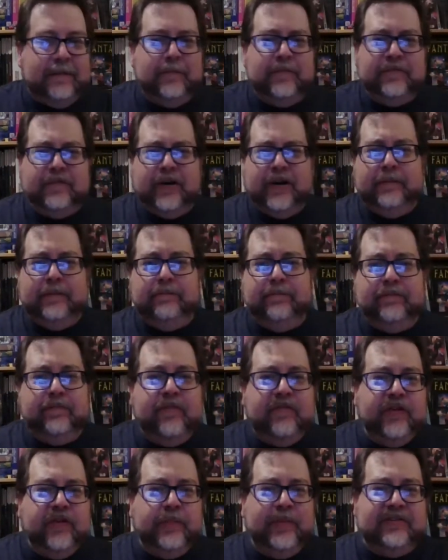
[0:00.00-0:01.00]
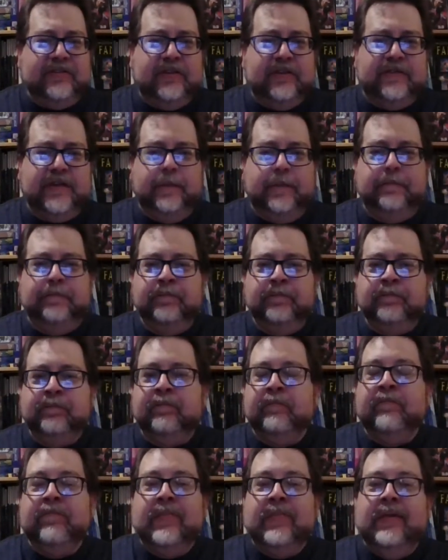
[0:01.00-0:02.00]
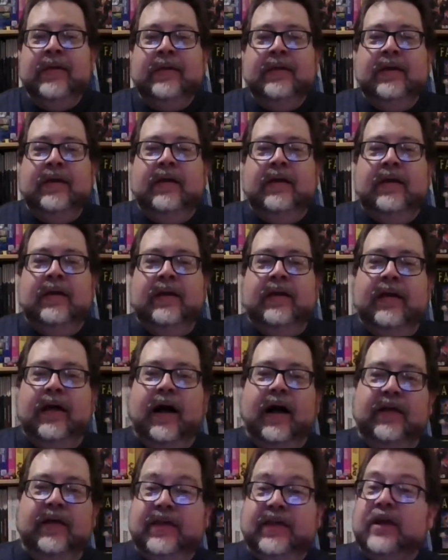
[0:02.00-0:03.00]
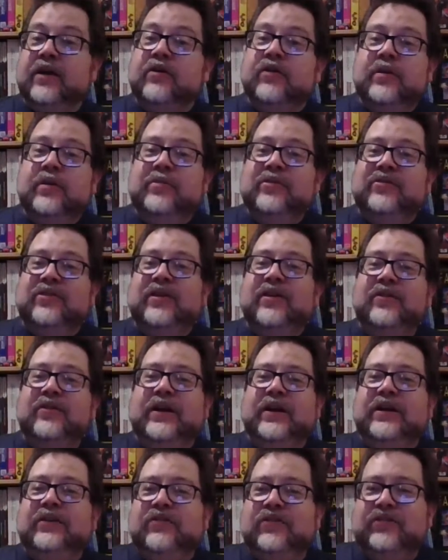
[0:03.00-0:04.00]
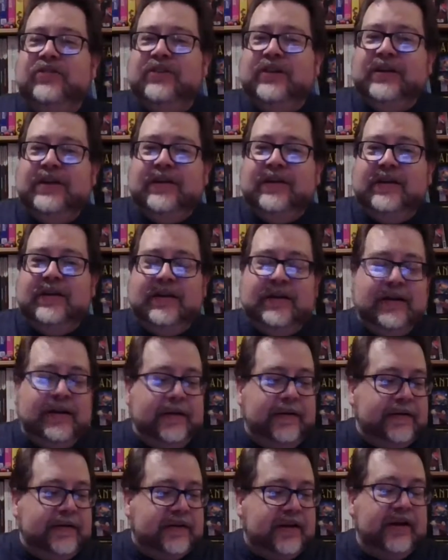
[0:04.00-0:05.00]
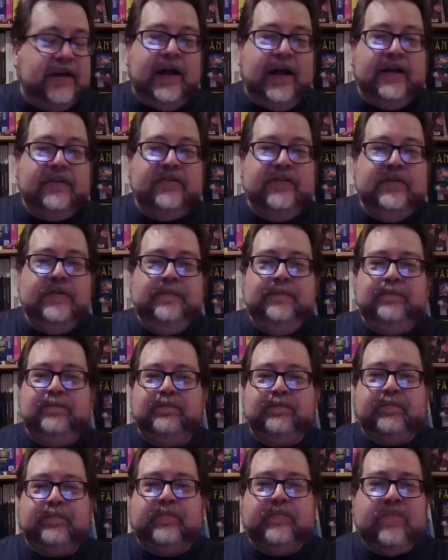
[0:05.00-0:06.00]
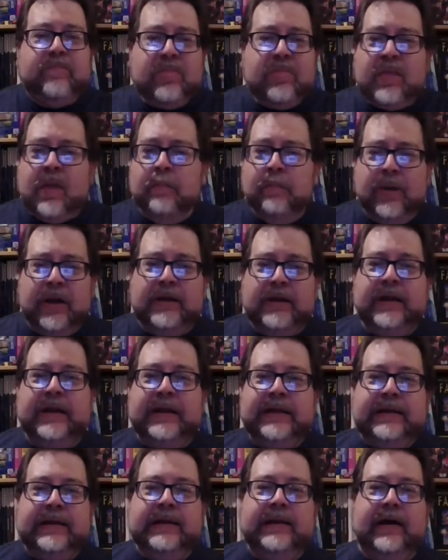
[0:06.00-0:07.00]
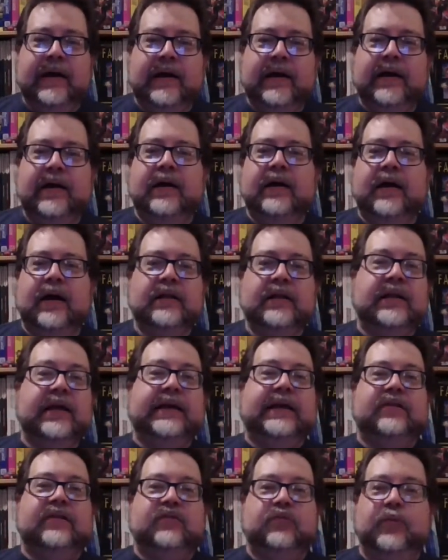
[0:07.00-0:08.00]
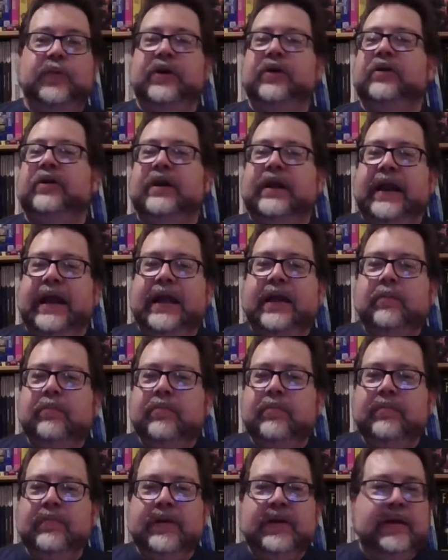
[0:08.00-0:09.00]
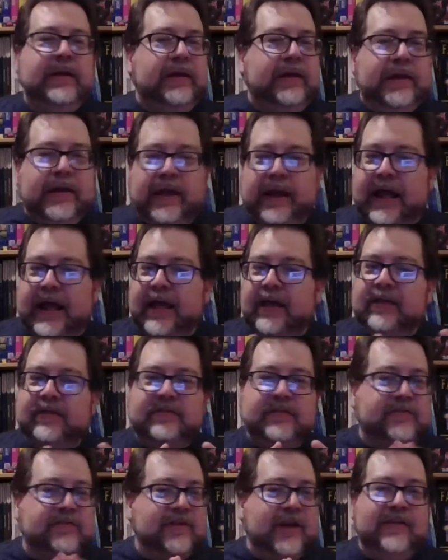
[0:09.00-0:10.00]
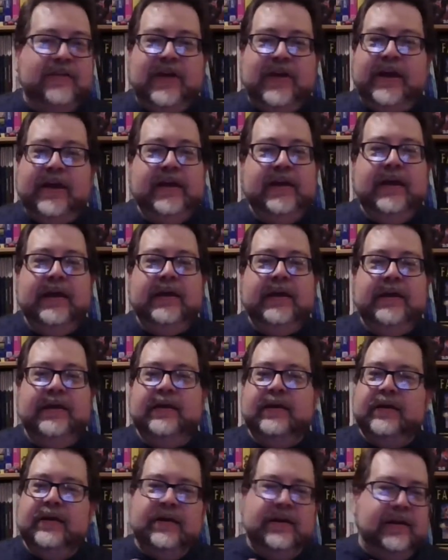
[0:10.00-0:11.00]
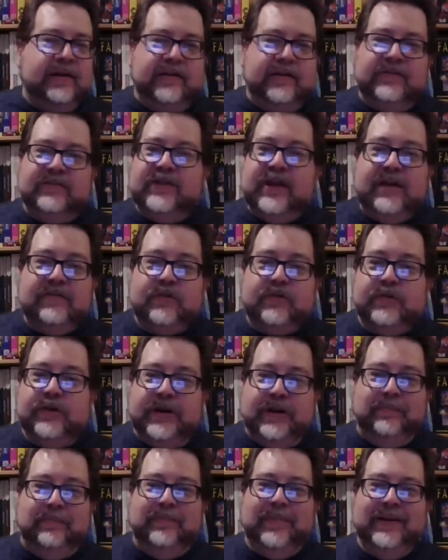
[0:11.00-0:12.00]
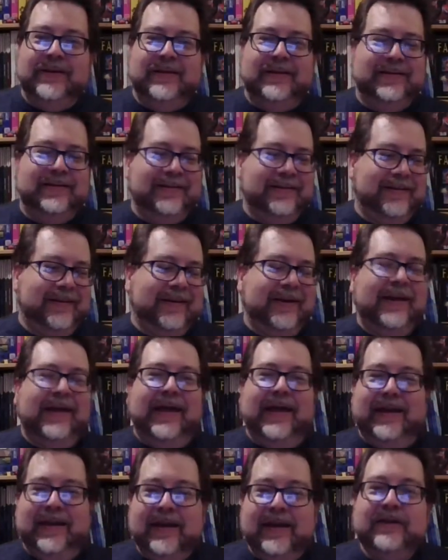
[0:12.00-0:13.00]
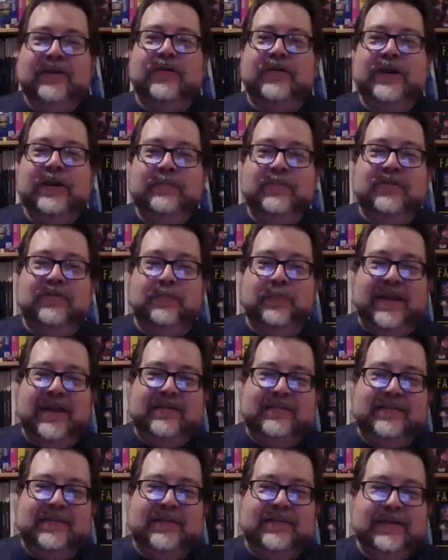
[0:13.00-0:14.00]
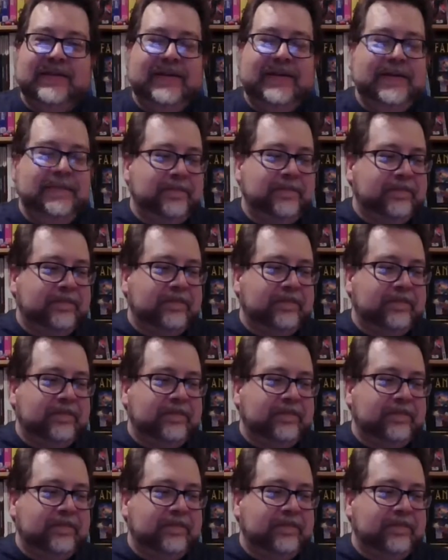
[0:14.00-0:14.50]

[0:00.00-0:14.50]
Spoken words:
before I fill myself up. The egg cream is another interesting concoction, but it, unlike its weird name, it doesn't have egg, it doesn't have cream. An egg cream is basically